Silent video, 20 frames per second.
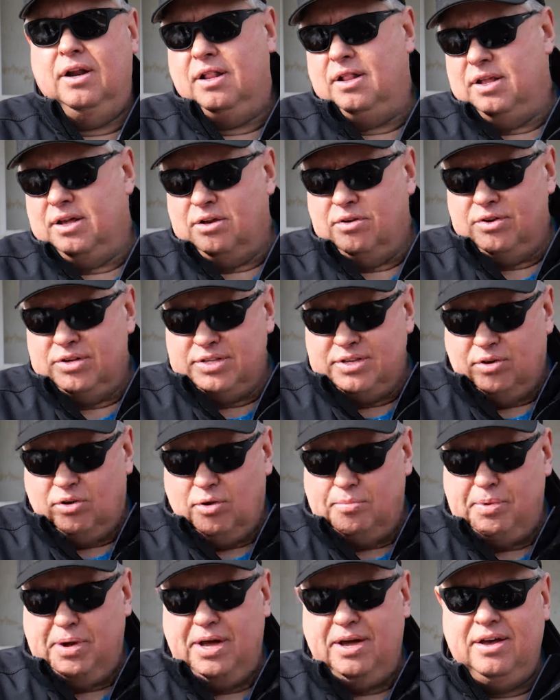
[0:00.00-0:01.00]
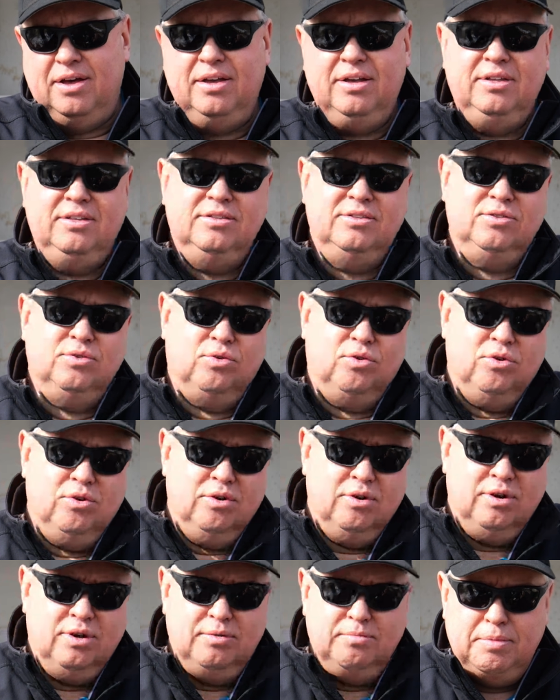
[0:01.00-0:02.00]
other than go to Tall Pines
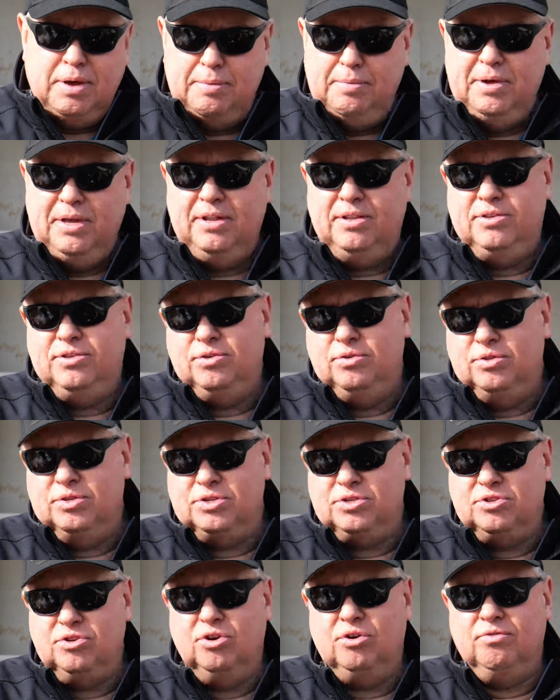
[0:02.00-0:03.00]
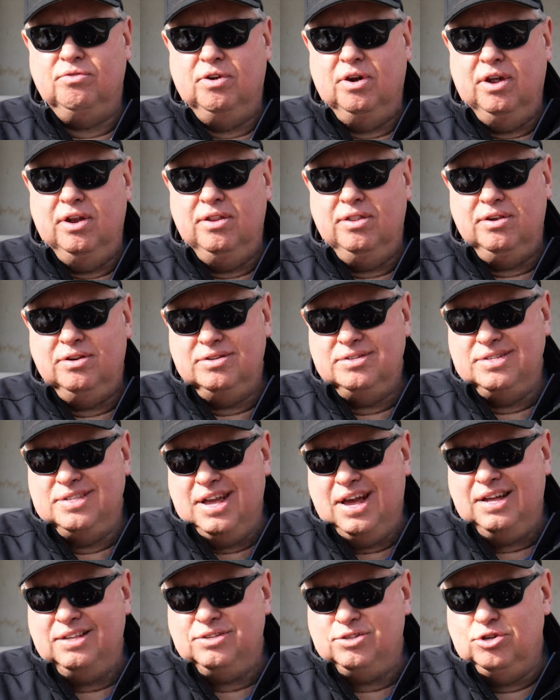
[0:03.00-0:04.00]
or maybe to the Snert Run, there's
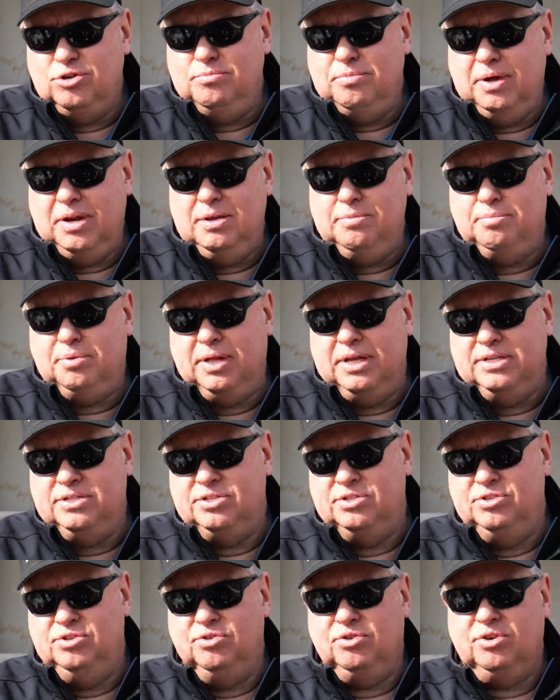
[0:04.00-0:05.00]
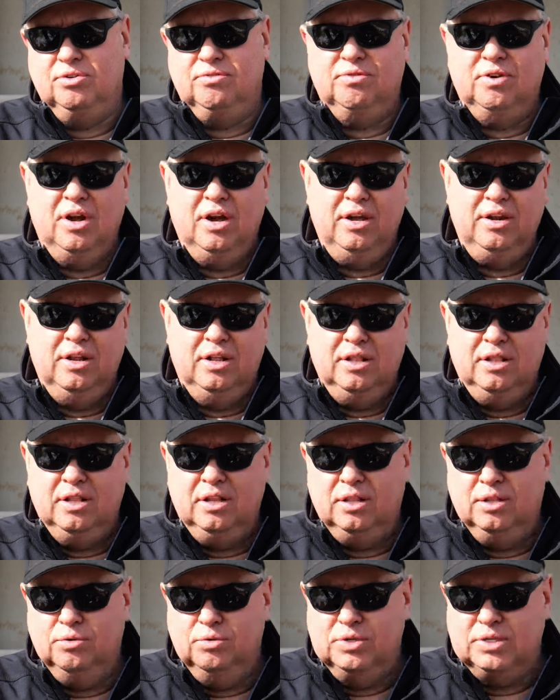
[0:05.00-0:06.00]
not too many places you can ride other
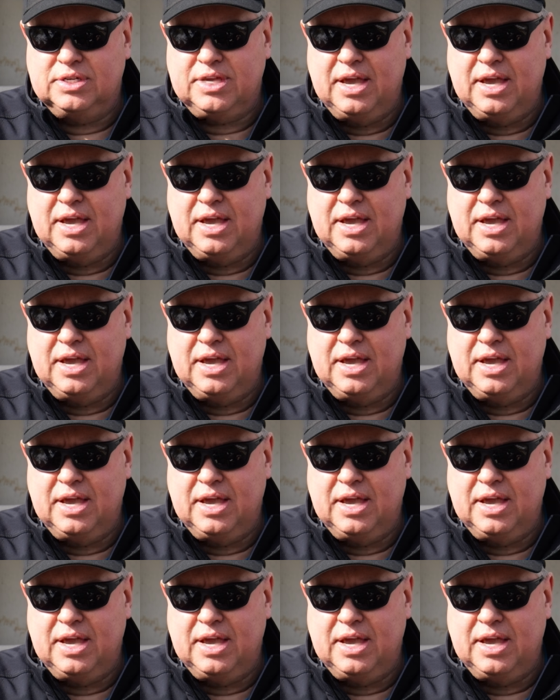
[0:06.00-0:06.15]
than Lewis